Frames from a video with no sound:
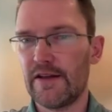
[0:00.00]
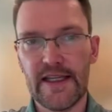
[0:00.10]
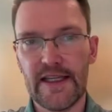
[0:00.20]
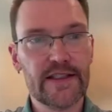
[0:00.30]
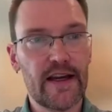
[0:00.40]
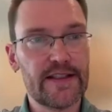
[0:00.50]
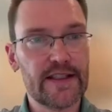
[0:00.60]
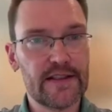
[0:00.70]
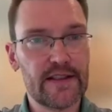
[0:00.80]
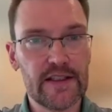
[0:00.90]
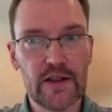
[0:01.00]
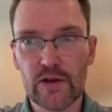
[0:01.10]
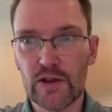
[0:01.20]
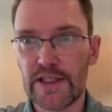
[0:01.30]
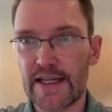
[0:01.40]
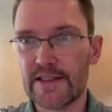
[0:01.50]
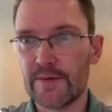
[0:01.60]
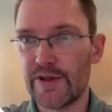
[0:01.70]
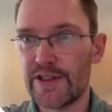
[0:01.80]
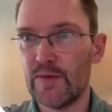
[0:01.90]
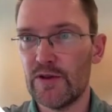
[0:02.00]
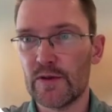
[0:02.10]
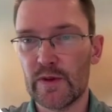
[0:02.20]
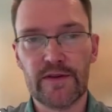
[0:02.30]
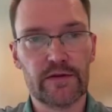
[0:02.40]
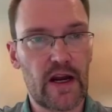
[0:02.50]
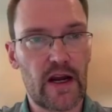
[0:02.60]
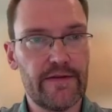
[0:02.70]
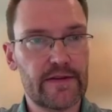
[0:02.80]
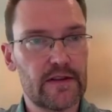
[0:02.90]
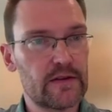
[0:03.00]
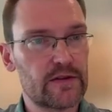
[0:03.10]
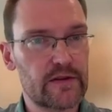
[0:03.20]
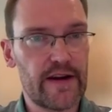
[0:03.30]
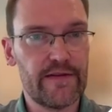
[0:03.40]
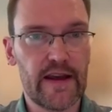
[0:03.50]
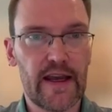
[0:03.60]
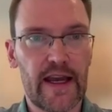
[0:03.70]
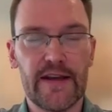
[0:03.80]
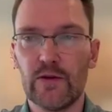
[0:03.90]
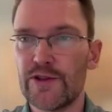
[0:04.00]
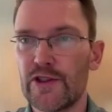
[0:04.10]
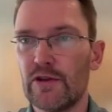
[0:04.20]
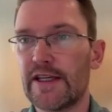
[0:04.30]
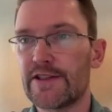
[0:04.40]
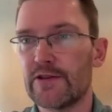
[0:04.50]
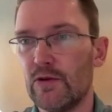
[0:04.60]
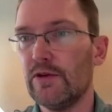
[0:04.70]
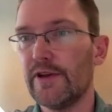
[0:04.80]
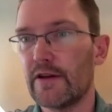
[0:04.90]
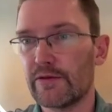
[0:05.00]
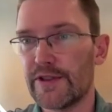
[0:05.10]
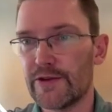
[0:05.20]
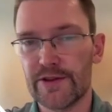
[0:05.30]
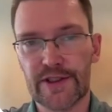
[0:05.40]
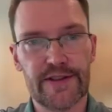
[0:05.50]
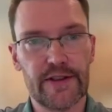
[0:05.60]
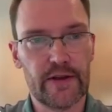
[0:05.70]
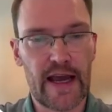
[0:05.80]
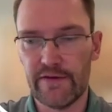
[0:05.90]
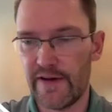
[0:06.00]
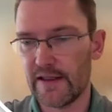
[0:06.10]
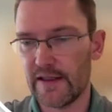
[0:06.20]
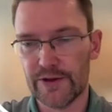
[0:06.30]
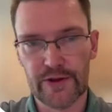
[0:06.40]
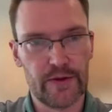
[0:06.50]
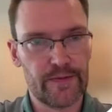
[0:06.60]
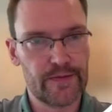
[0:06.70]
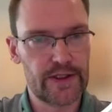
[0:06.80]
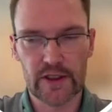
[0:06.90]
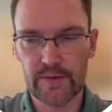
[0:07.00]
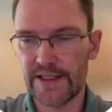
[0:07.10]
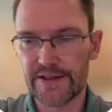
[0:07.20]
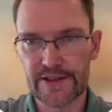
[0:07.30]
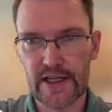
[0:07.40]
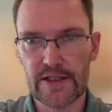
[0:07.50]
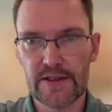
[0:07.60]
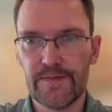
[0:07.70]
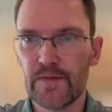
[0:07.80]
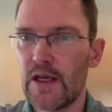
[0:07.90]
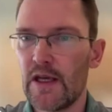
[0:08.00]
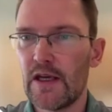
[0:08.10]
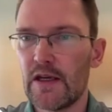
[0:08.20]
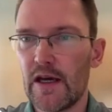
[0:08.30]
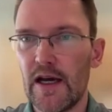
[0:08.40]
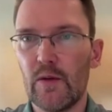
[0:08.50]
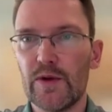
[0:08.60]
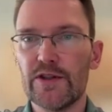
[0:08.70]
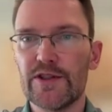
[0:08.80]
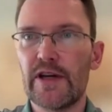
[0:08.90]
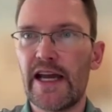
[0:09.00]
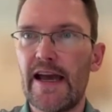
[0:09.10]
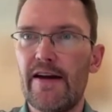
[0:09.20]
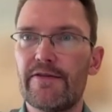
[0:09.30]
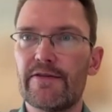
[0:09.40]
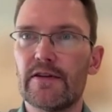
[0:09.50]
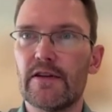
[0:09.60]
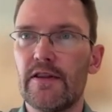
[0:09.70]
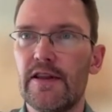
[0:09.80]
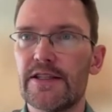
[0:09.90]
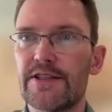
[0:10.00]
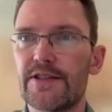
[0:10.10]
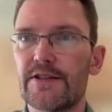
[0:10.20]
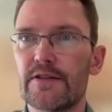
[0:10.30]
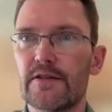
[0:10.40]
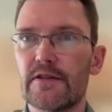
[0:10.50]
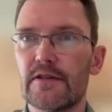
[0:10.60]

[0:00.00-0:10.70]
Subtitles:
insights into the neocortex and the principles that we've derived there, and also links to all the other resources that you have available to you. So it's a good place to start. We also have this